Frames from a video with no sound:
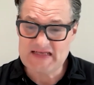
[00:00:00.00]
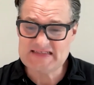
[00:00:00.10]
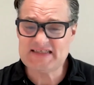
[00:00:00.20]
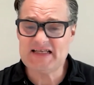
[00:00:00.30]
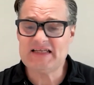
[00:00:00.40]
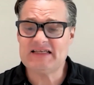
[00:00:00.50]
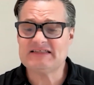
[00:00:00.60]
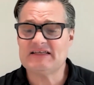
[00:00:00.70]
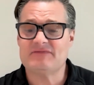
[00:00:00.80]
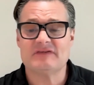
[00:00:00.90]
It's still in
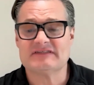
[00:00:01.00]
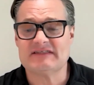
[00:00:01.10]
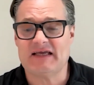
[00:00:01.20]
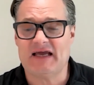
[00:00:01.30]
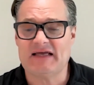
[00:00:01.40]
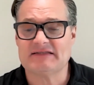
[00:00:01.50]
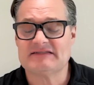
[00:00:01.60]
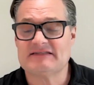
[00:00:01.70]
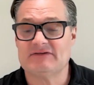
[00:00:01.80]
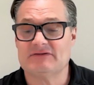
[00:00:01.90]
its infancy, and
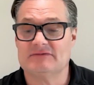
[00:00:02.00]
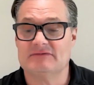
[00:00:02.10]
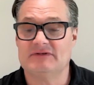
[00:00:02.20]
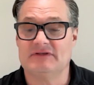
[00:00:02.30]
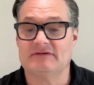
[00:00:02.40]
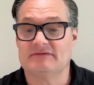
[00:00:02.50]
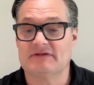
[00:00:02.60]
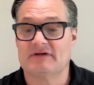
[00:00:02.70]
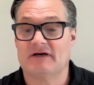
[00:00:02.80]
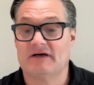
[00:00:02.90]
still,
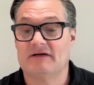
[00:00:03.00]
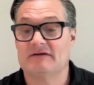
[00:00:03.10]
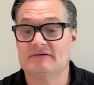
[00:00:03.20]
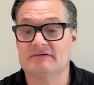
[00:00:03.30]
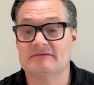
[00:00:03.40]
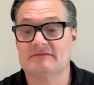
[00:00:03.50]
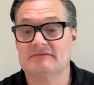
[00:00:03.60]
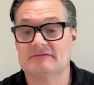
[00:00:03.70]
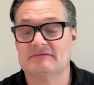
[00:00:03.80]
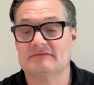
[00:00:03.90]
there are
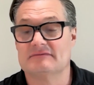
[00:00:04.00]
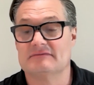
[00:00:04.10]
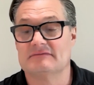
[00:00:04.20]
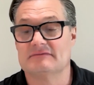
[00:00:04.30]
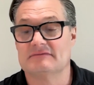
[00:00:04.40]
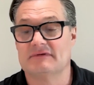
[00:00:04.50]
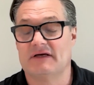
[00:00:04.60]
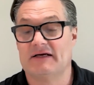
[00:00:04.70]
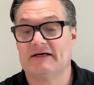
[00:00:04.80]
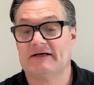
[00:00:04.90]

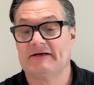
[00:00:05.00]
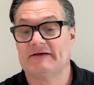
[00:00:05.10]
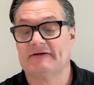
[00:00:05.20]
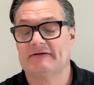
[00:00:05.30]
uh,